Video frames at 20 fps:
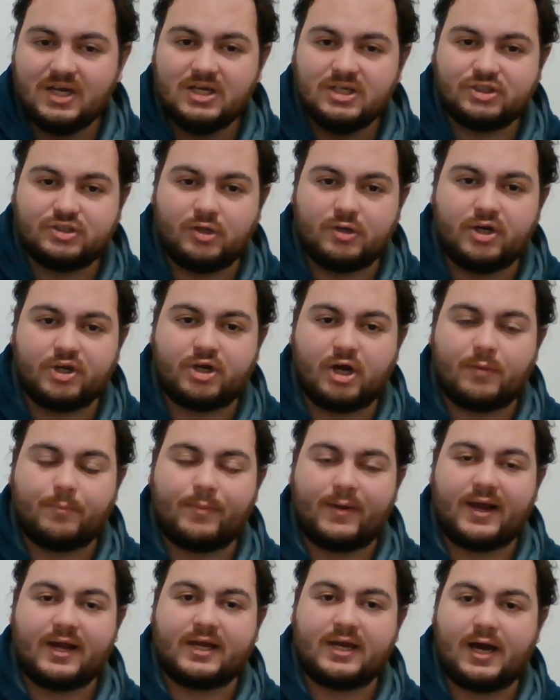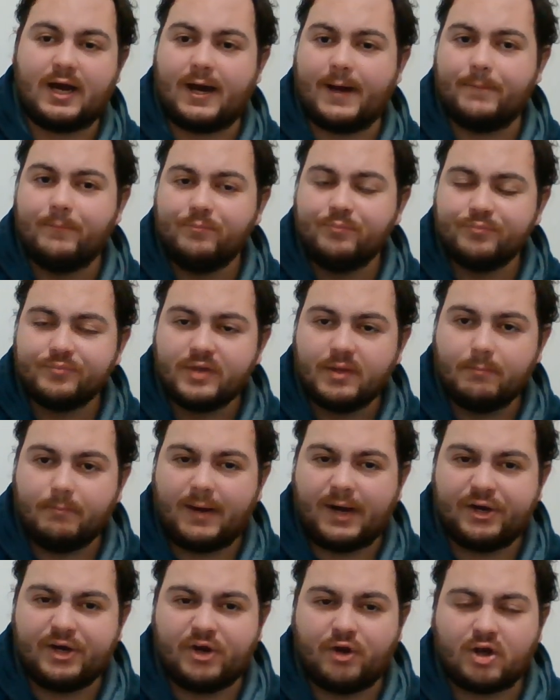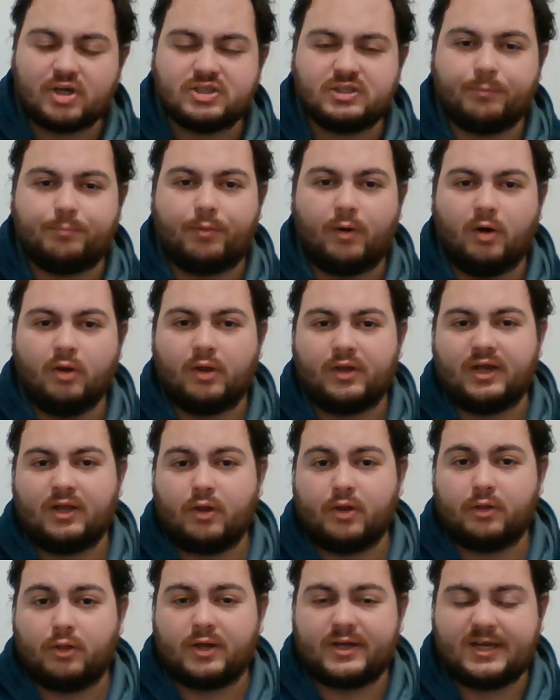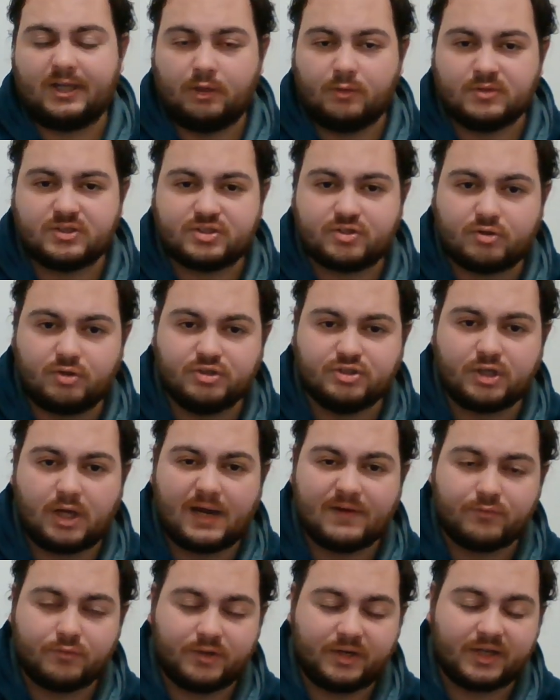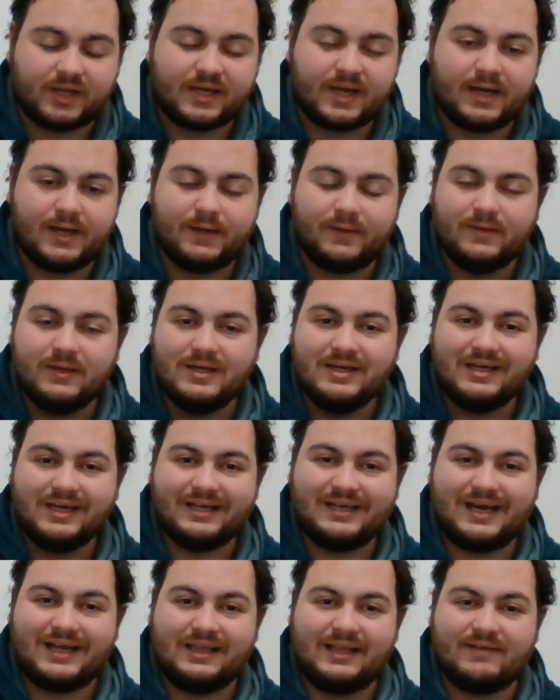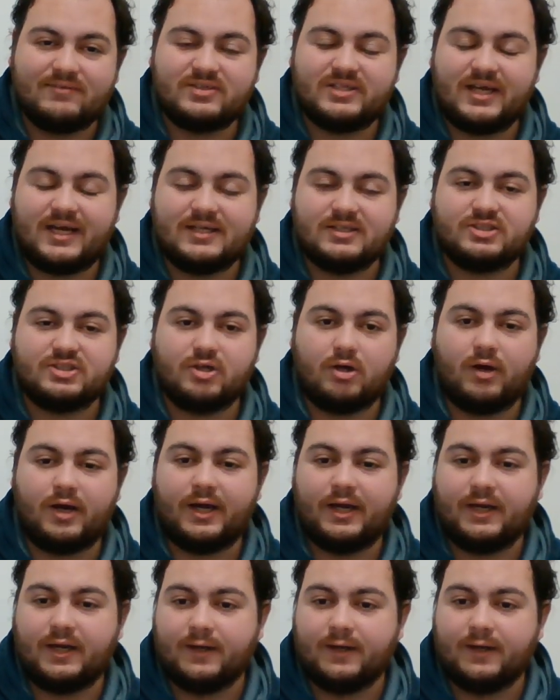Sort of got back up. Marnie knocks the ball on, and Lachlan Lewis scores over and again in that left-hand side.